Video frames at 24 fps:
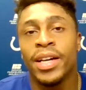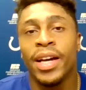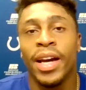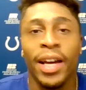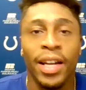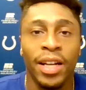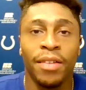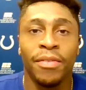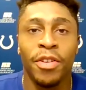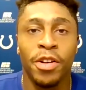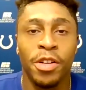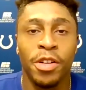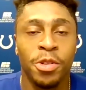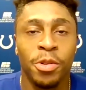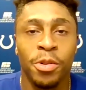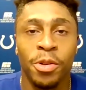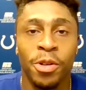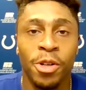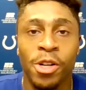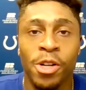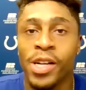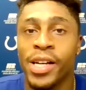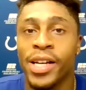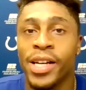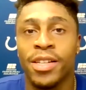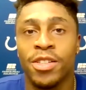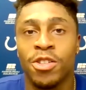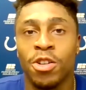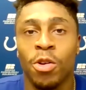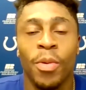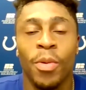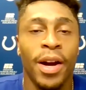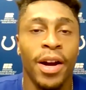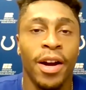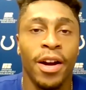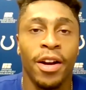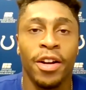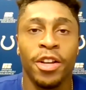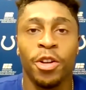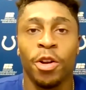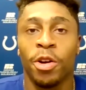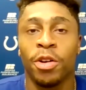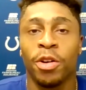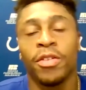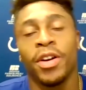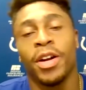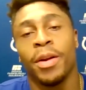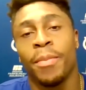individual is or where, you know, the
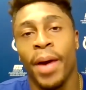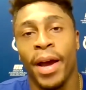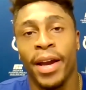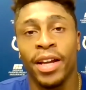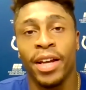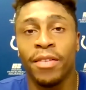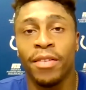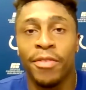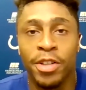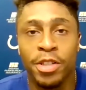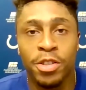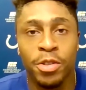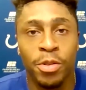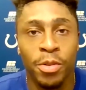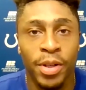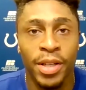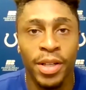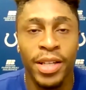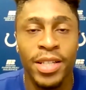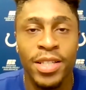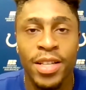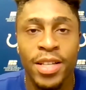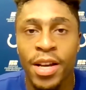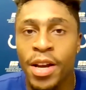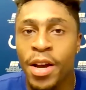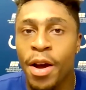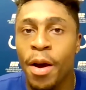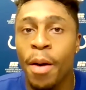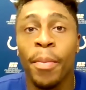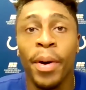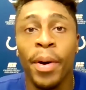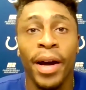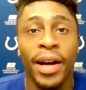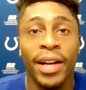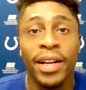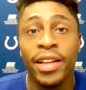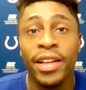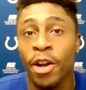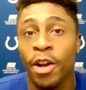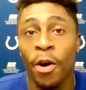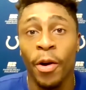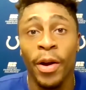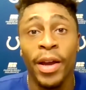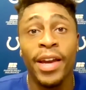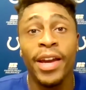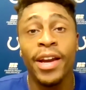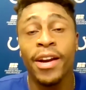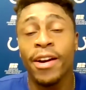running back individual is. But, you know,
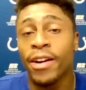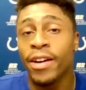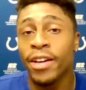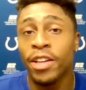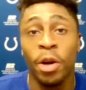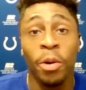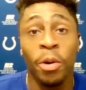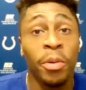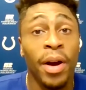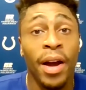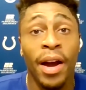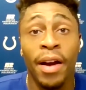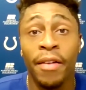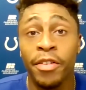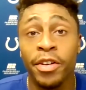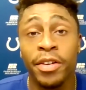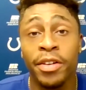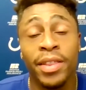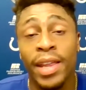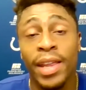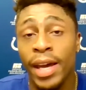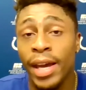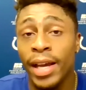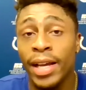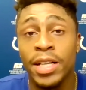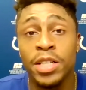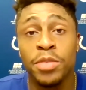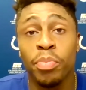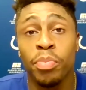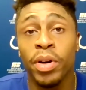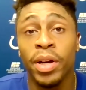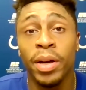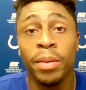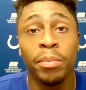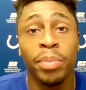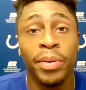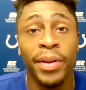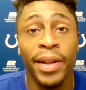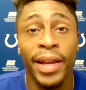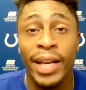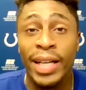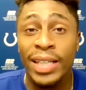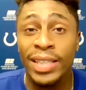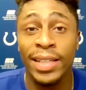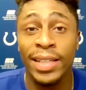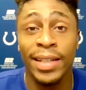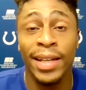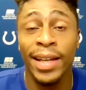here, you know, everything is put in
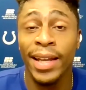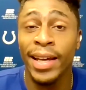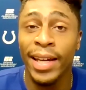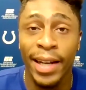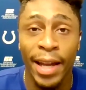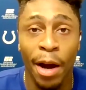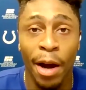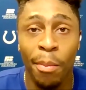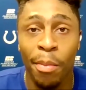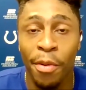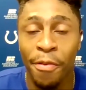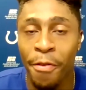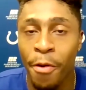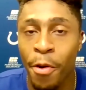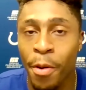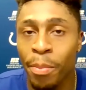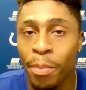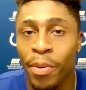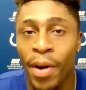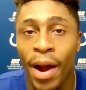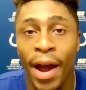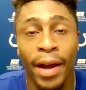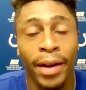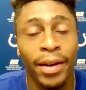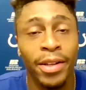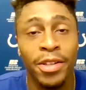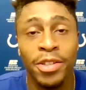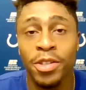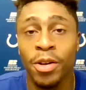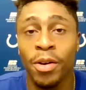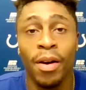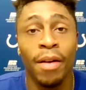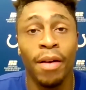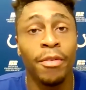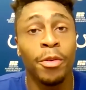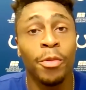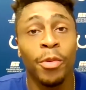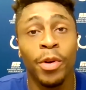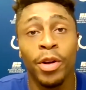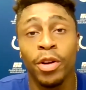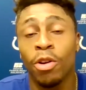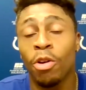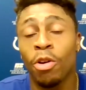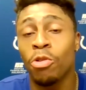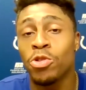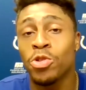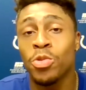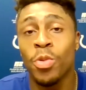place and laid out before practice so everyone
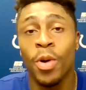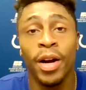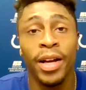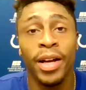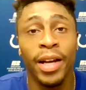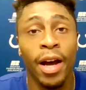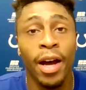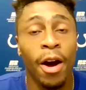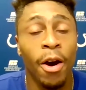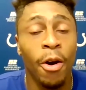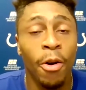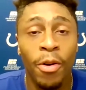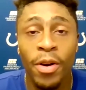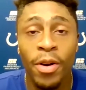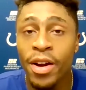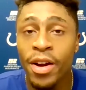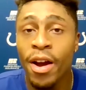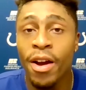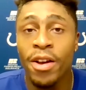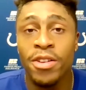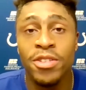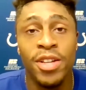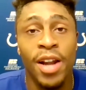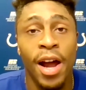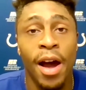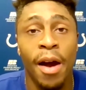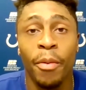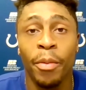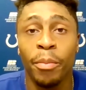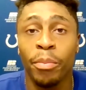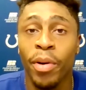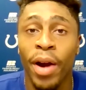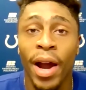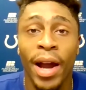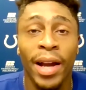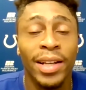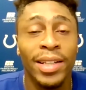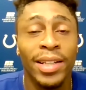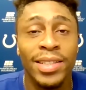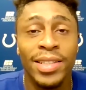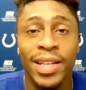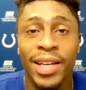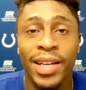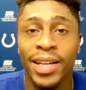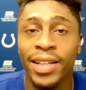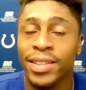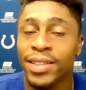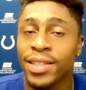knows where to go so that when practice
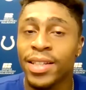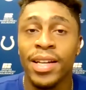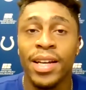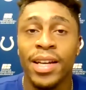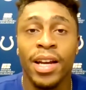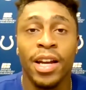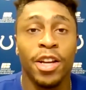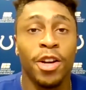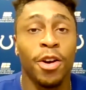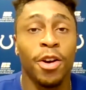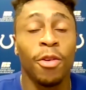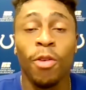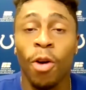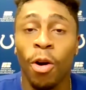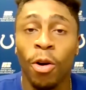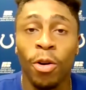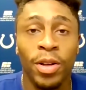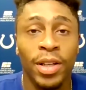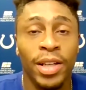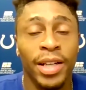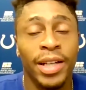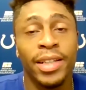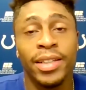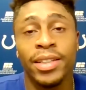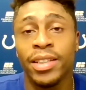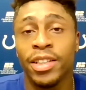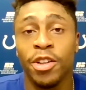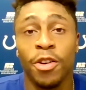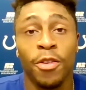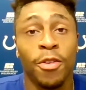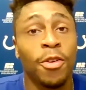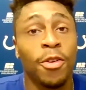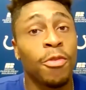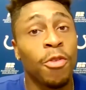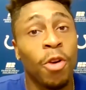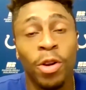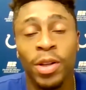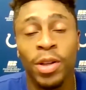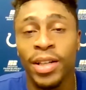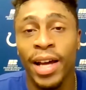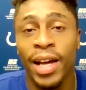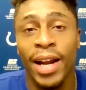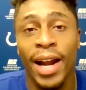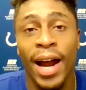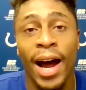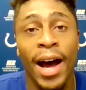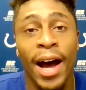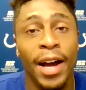hits, you're rolling, you're rolling at
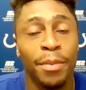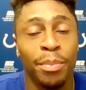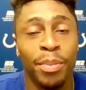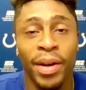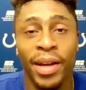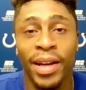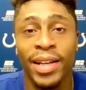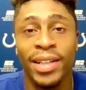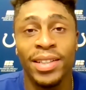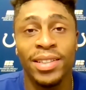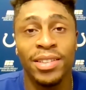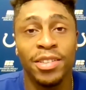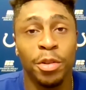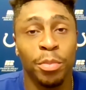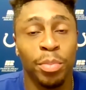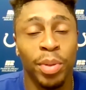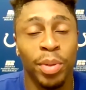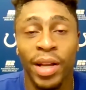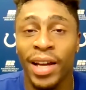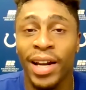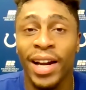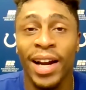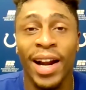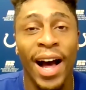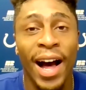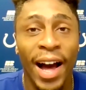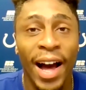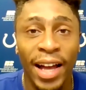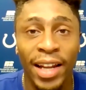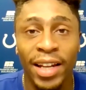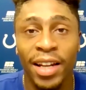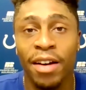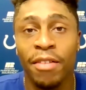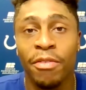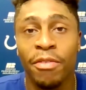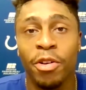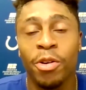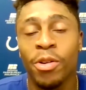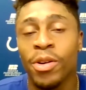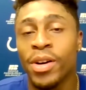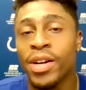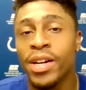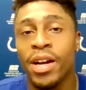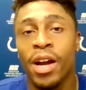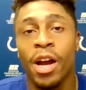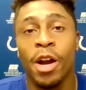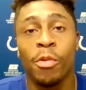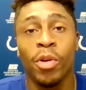a high pace, you're playing at a high level,
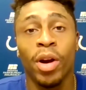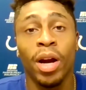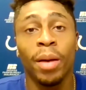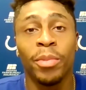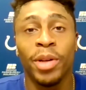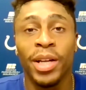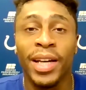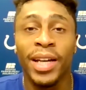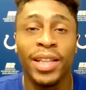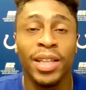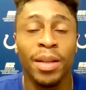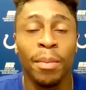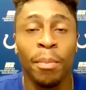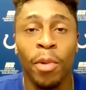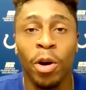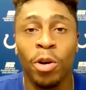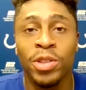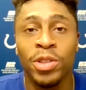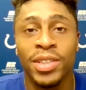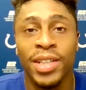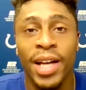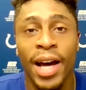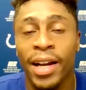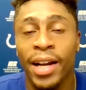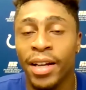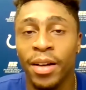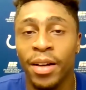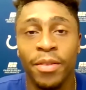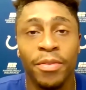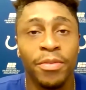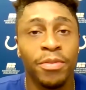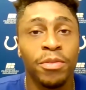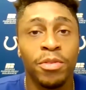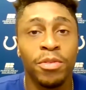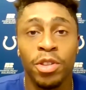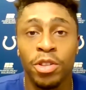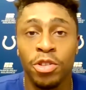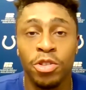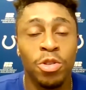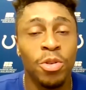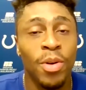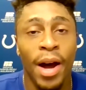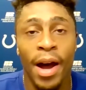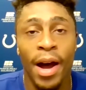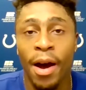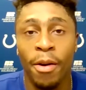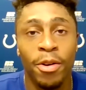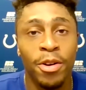and we're able to get the most out of the two
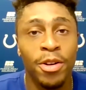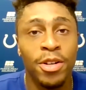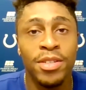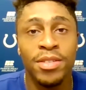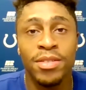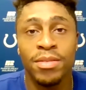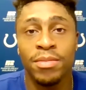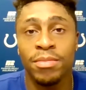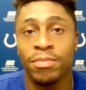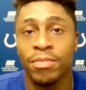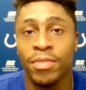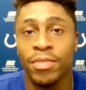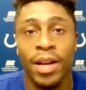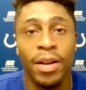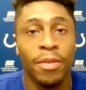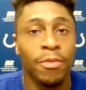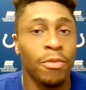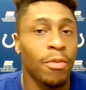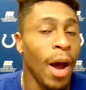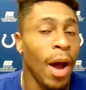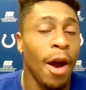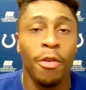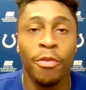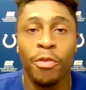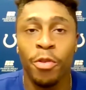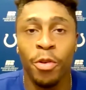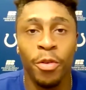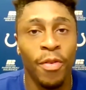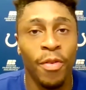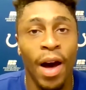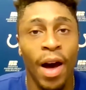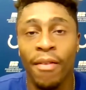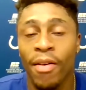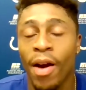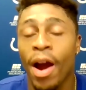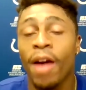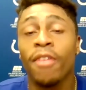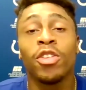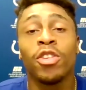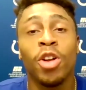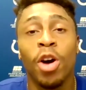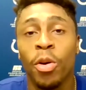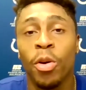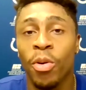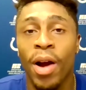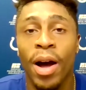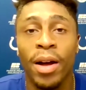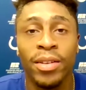hours, hour 45, however long
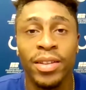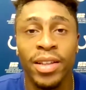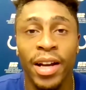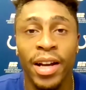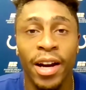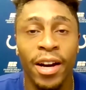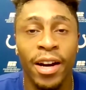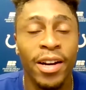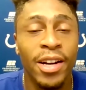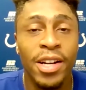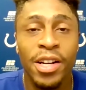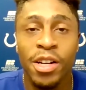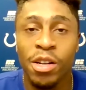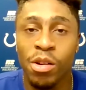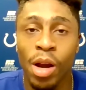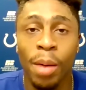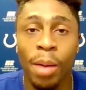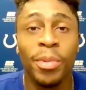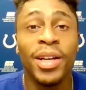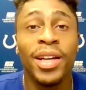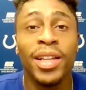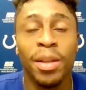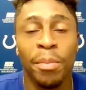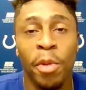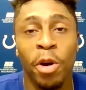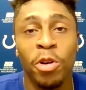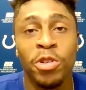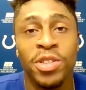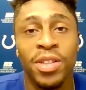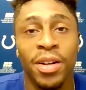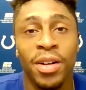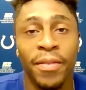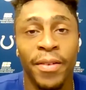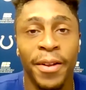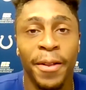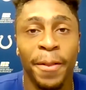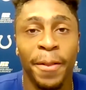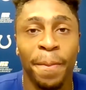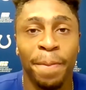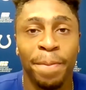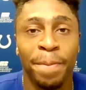we're out there, you're able to get the most of it